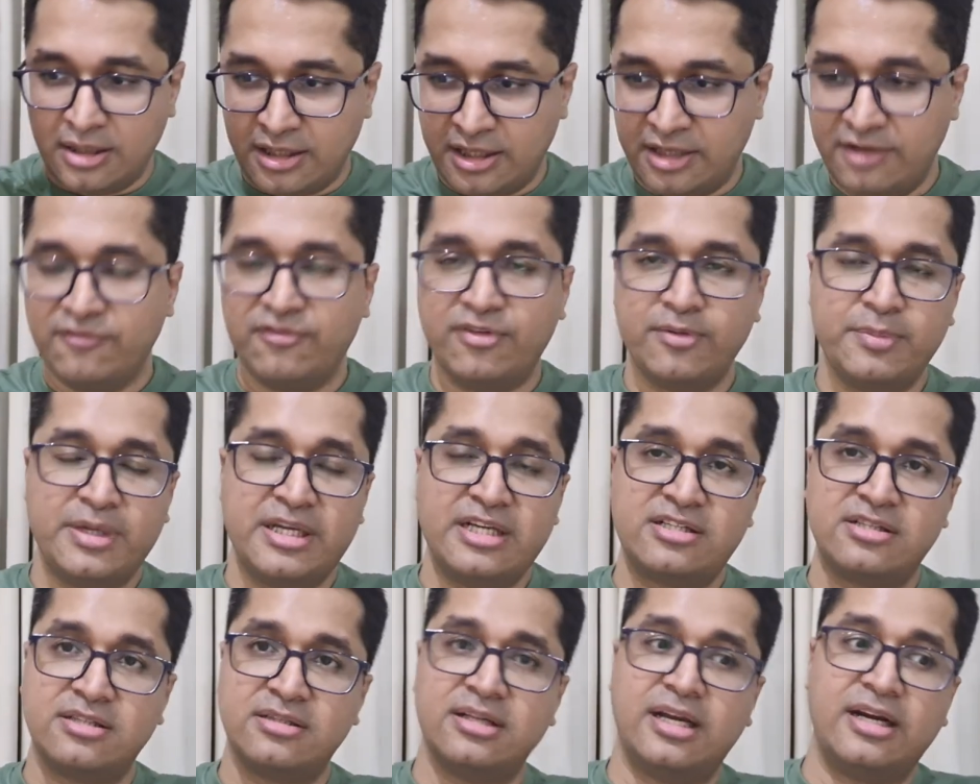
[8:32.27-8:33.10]

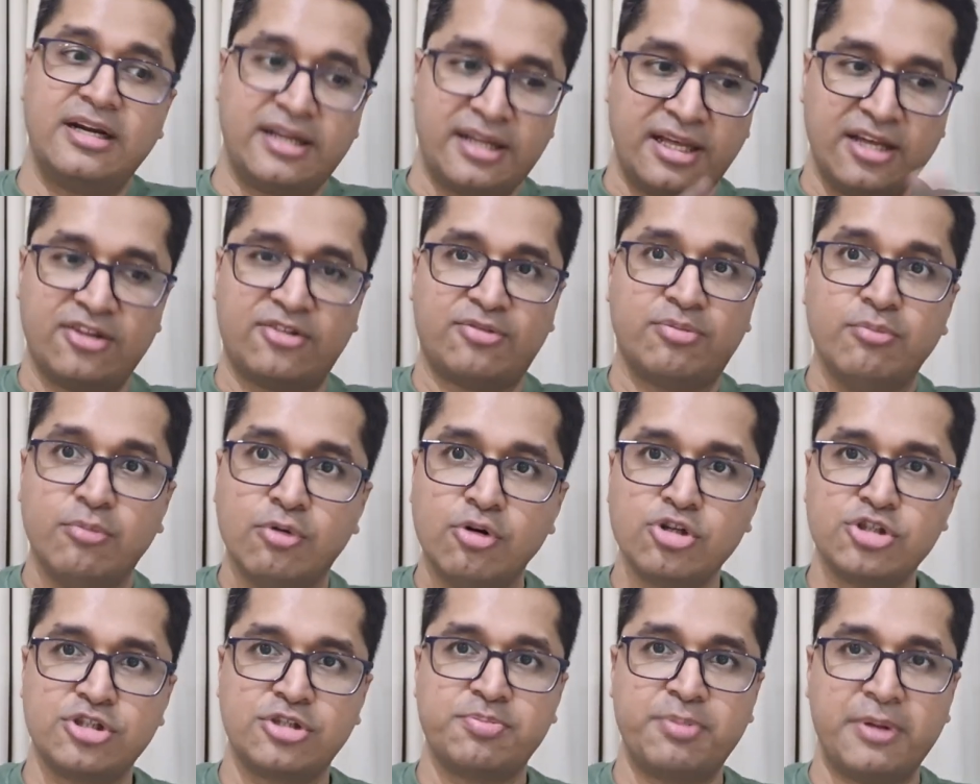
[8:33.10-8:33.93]
information that yes
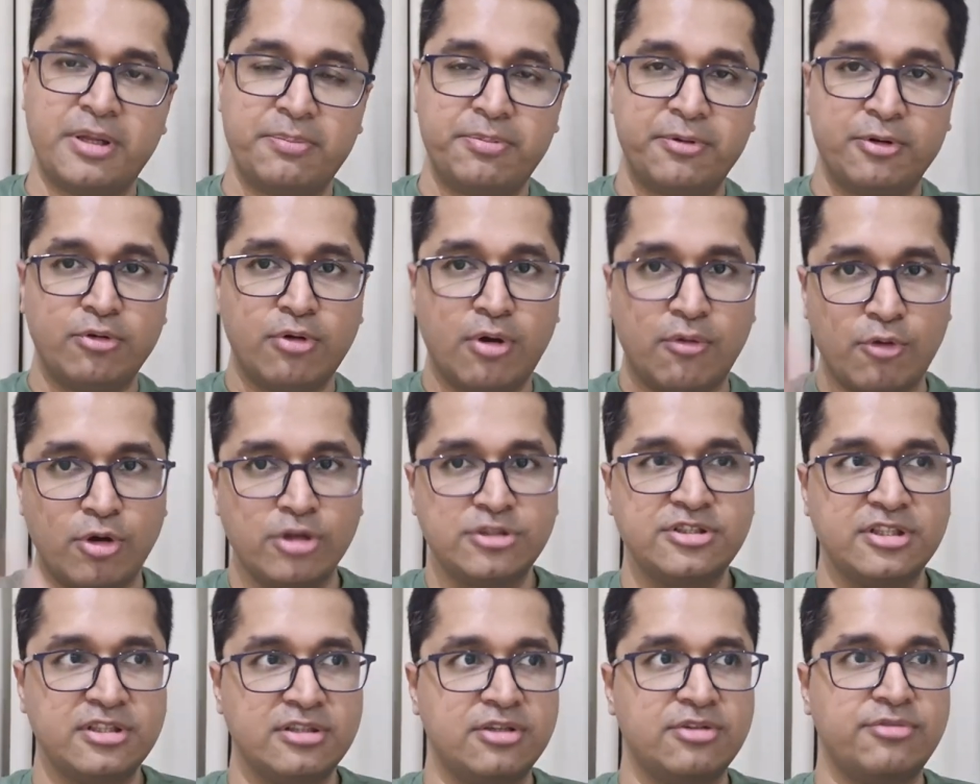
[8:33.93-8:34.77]
most people who are
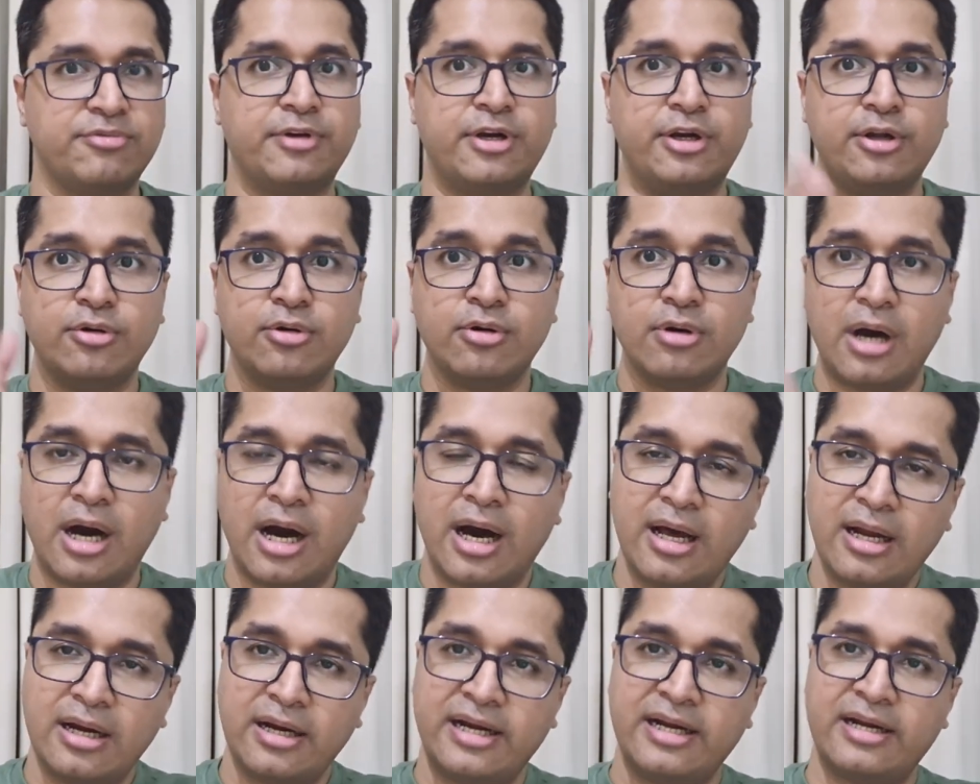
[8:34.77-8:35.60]
watching this video
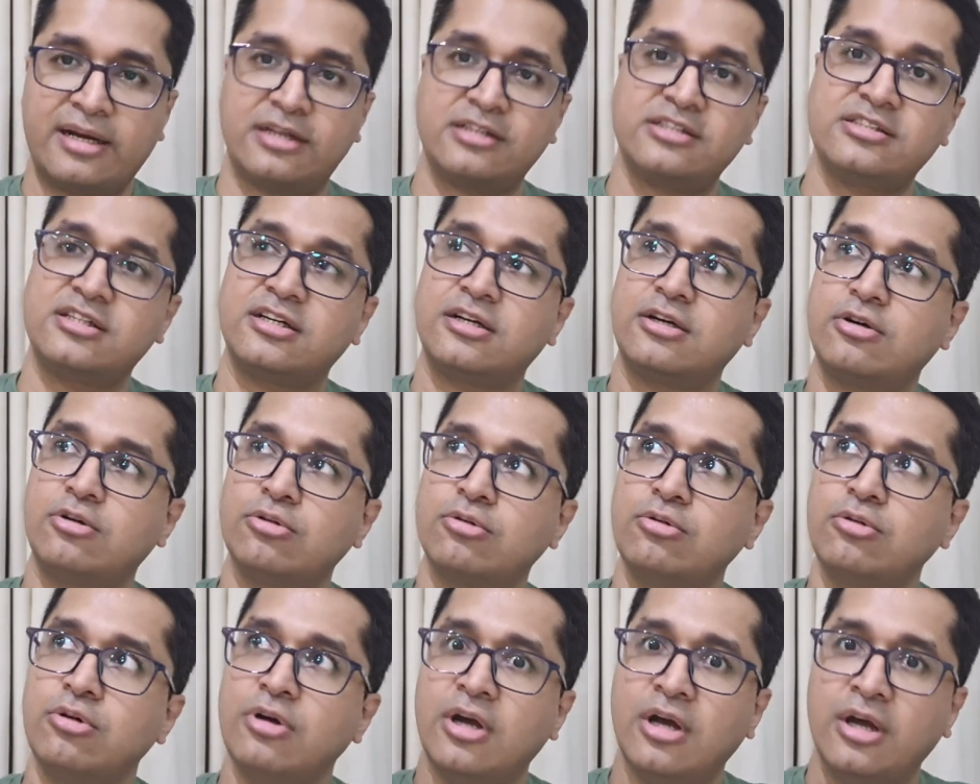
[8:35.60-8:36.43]
are interested
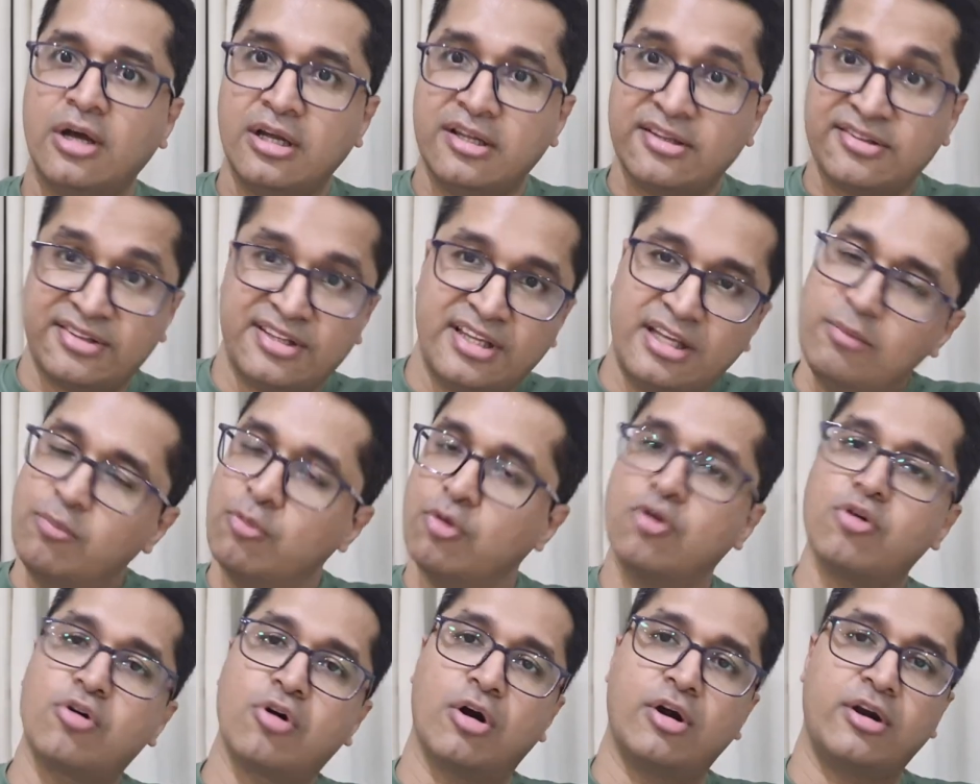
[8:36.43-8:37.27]
to see
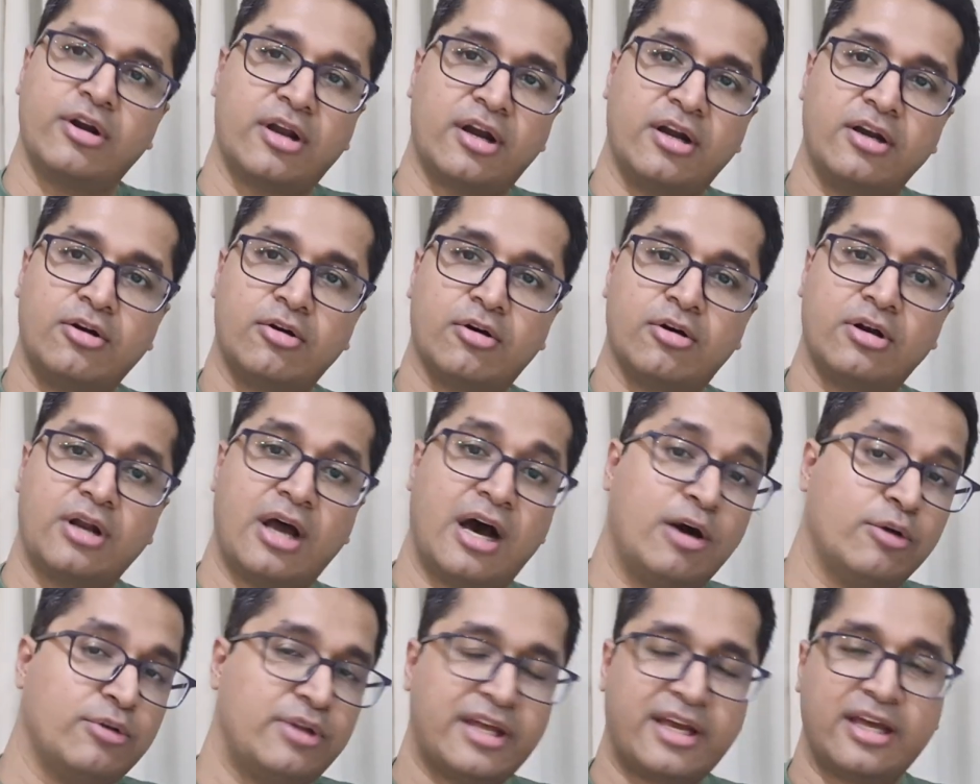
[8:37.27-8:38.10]
more content on
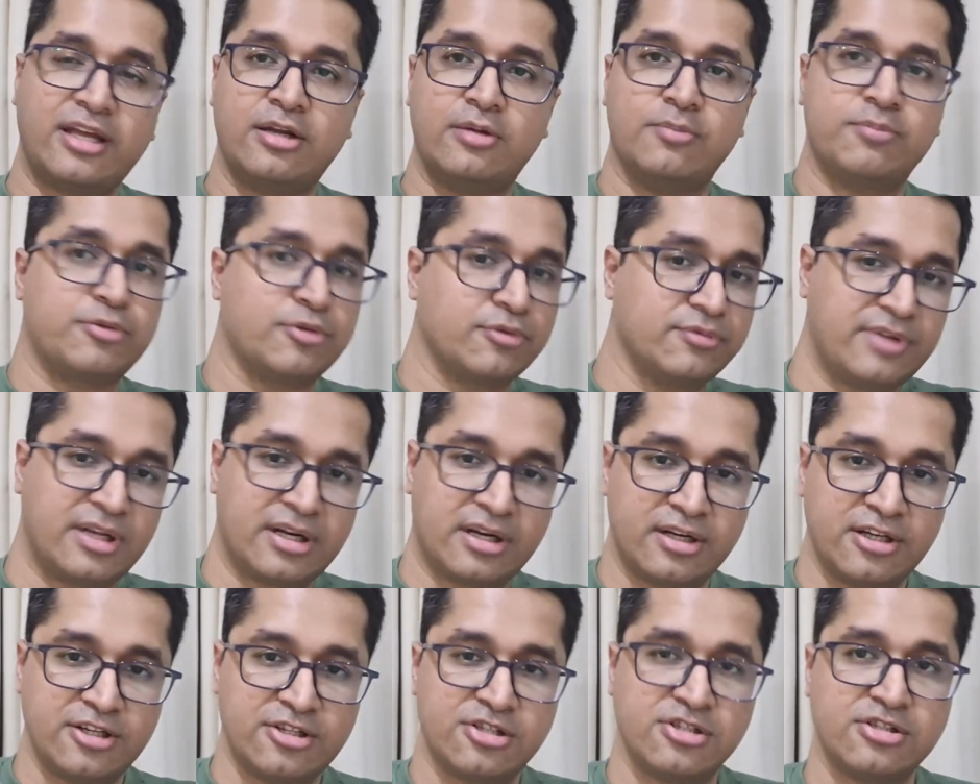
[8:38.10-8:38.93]
how they can improve their
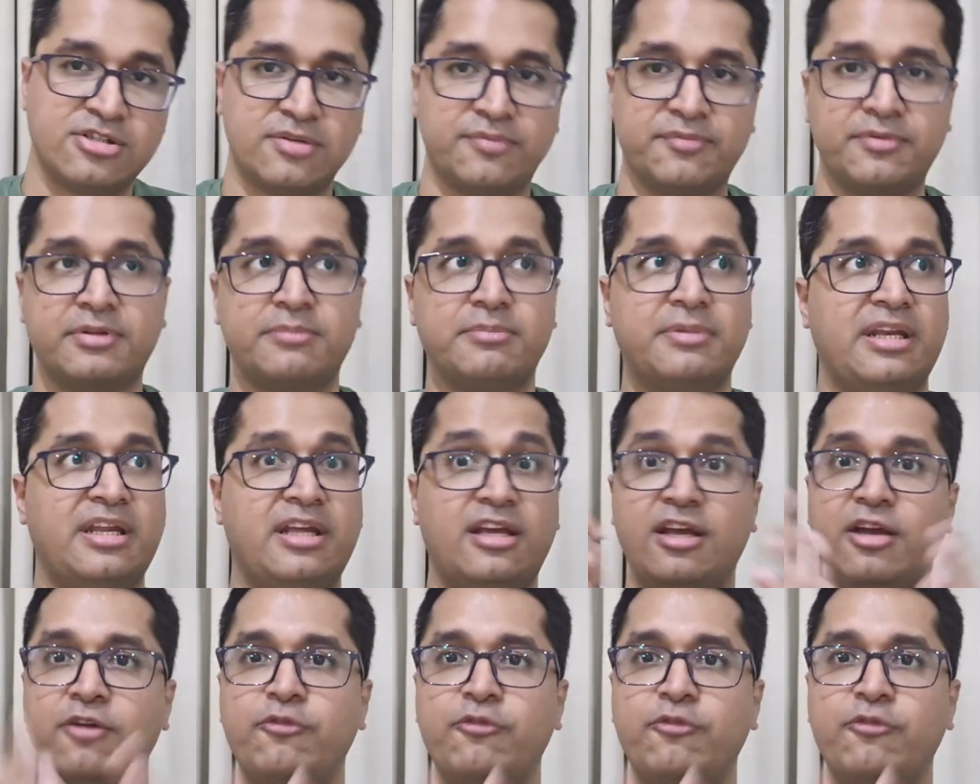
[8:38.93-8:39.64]
relationship with money.